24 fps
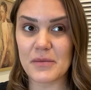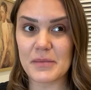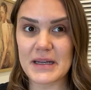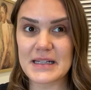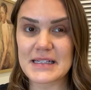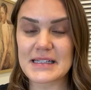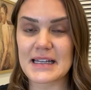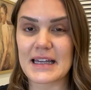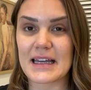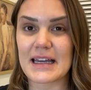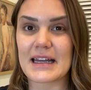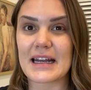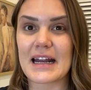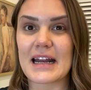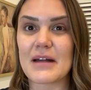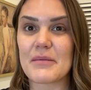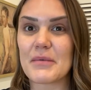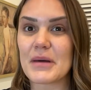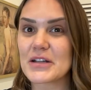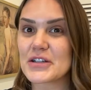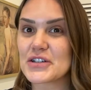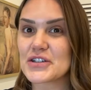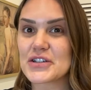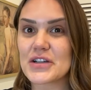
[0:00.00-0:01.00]
on my skin, and I'm
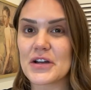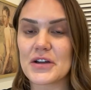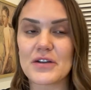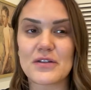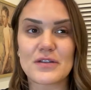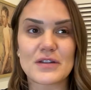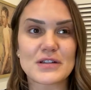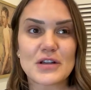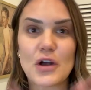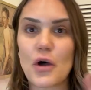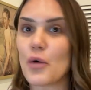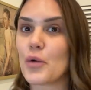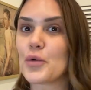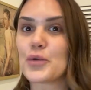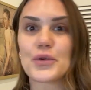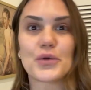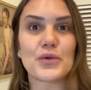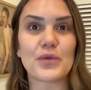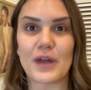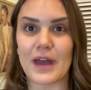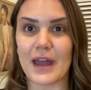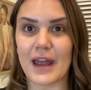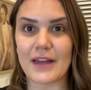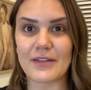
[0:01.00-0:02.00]
about to show you this whole new
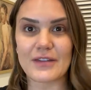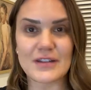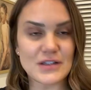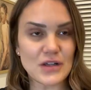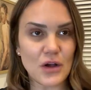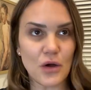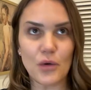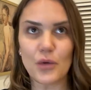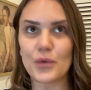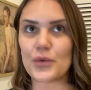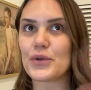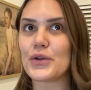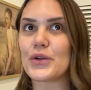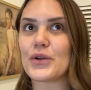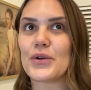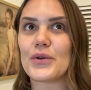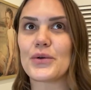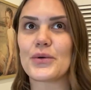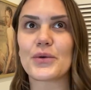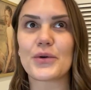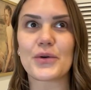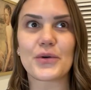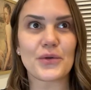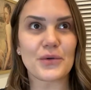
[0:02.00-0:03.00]
thing, this whole
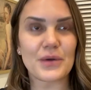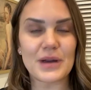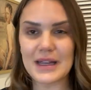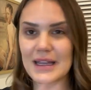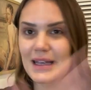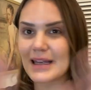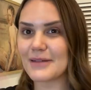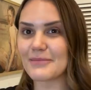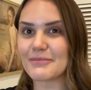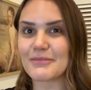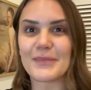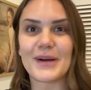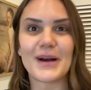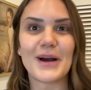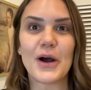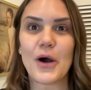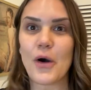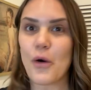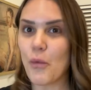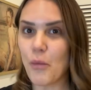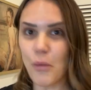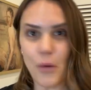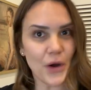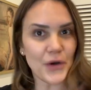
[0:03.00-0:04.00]
new cream
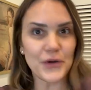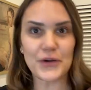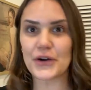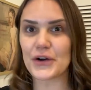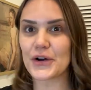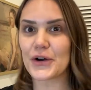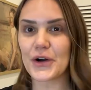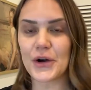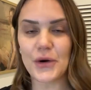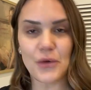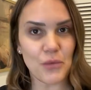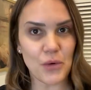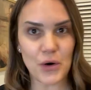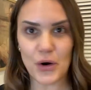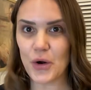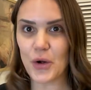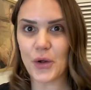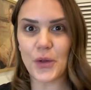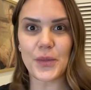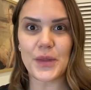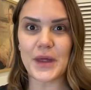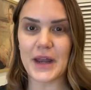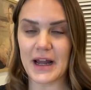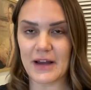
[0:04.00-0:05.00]
wonder
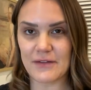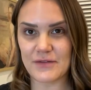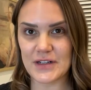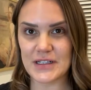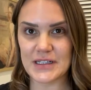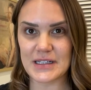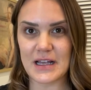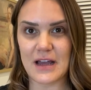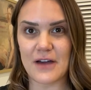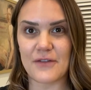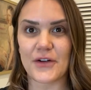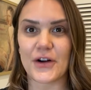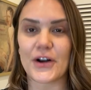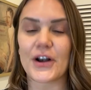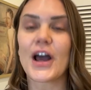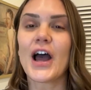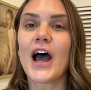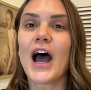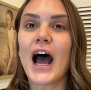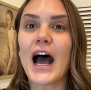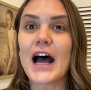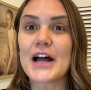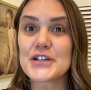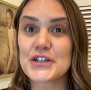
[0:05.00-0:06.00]
world that I've discovered.
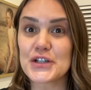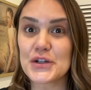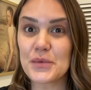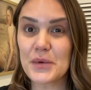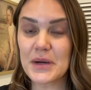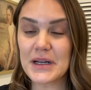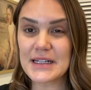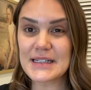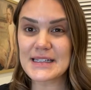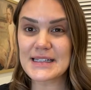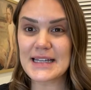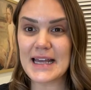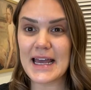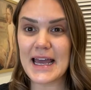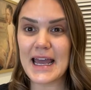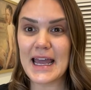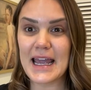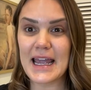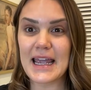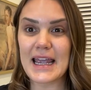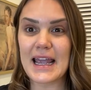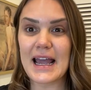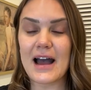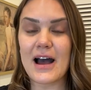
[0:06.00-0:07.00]
I do want to
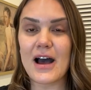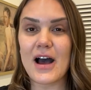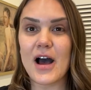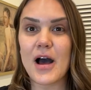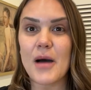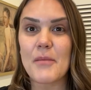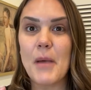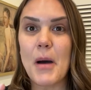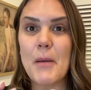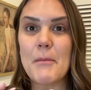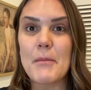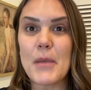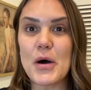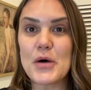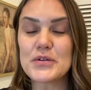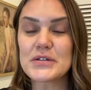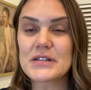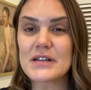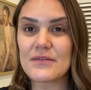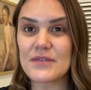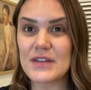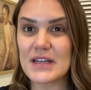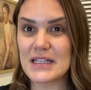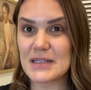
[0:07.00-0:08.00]
say
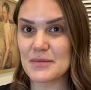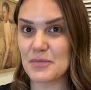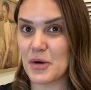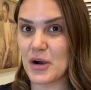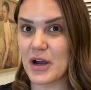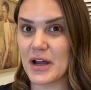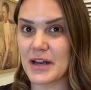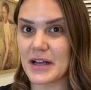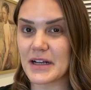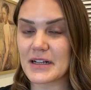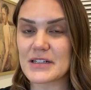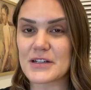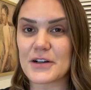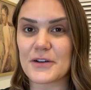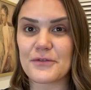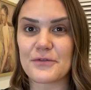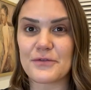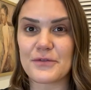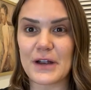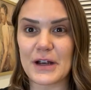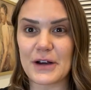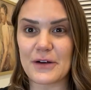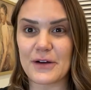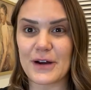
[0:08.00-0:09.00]
most of these products are
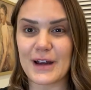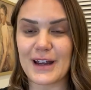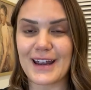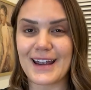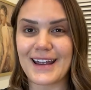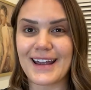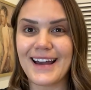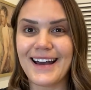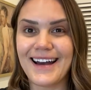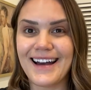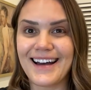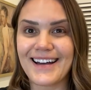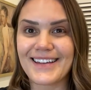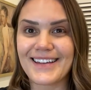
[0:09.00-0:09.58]
very